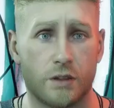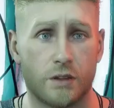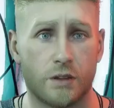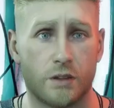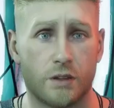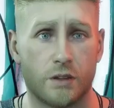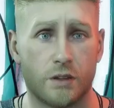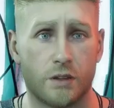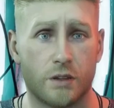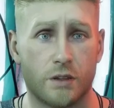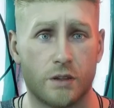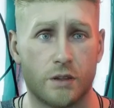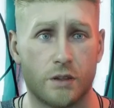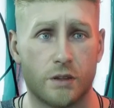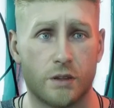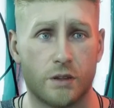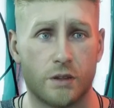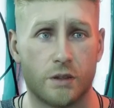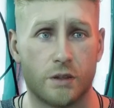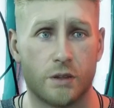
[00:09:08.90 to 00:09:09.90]

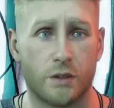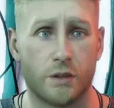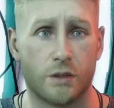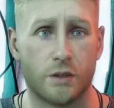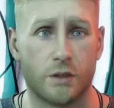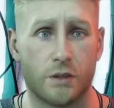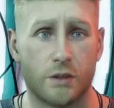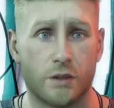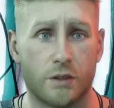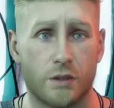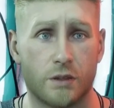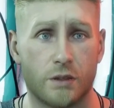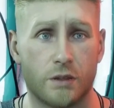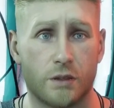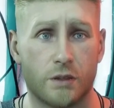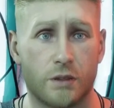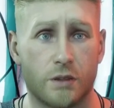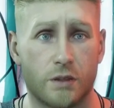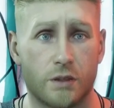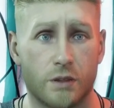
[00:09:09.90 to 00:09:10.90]

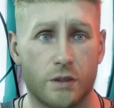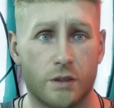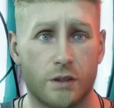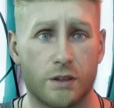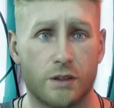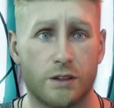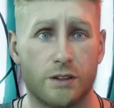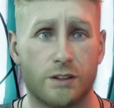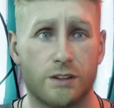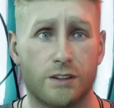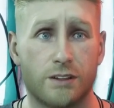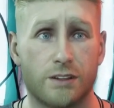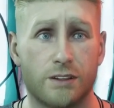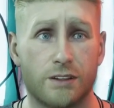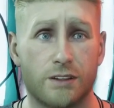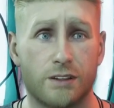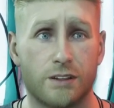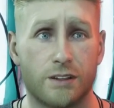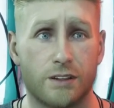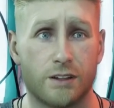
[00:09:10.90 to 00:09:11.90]

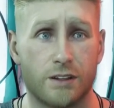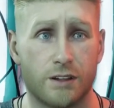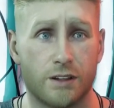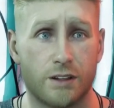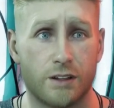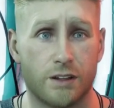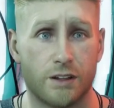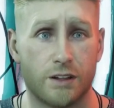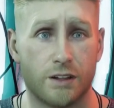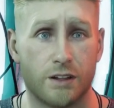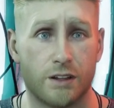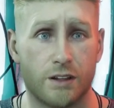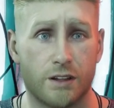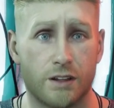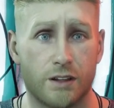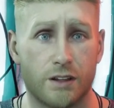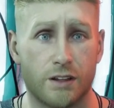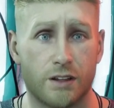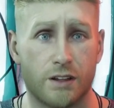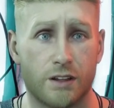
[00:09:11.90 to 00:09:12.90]

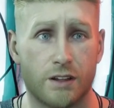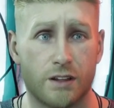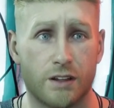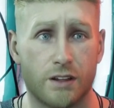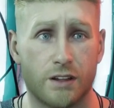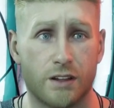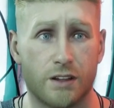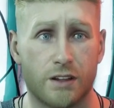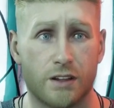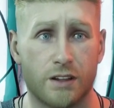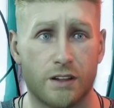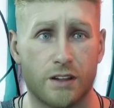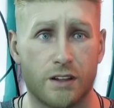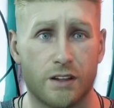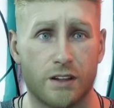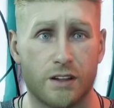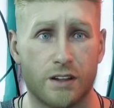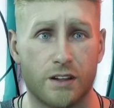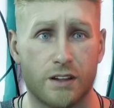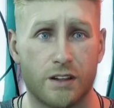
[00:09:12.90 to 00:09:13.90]

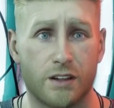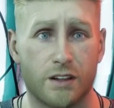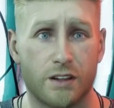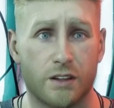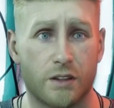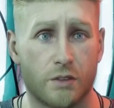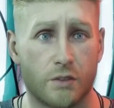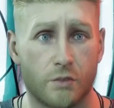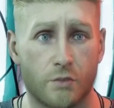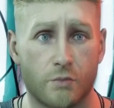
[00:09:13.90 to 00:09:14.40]
Nothing is said.